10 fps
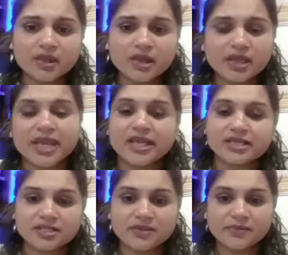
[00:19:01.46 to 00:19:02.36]

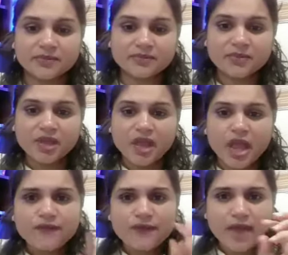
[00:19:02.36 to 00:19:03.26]
case.
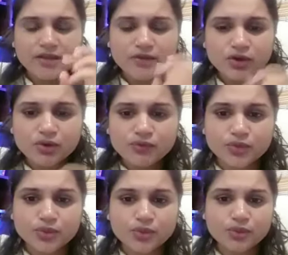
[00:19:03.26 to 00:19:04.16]
If any one of
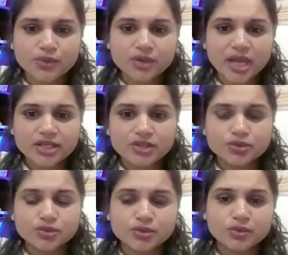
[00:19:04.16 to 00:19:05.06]
you like
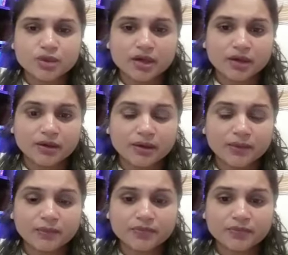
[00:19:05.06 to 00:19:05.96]
to
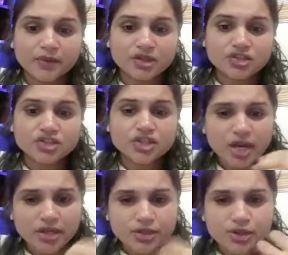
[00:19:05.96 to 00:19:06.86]

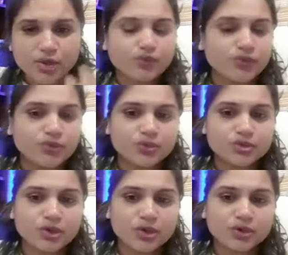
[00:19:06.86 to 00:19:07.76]
share your
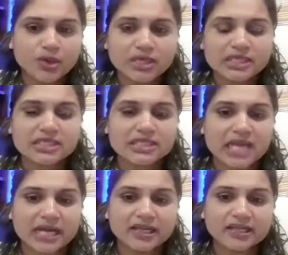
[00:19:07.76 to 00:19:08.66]
views or your
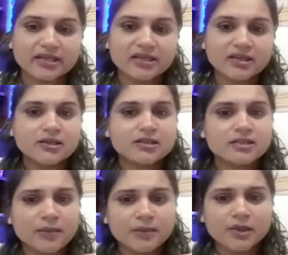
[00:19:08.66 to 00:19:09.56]
understanding,
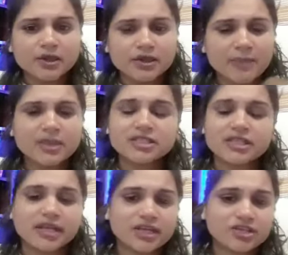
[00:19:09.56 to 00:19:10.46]
some remedy
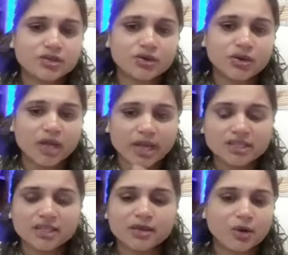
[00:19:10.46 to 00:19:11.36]
selection or
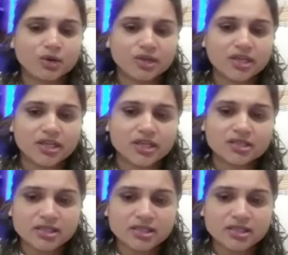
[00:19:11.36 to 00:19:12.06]
anything about the case,